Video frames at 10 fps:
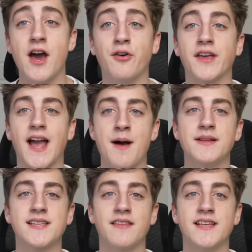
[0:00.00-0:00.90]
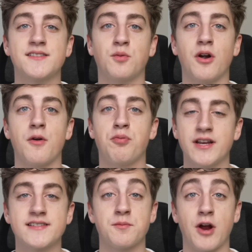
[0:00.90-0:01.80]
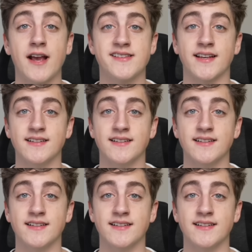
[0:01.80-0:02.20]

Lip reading: no, the comments on this were pretty surprising.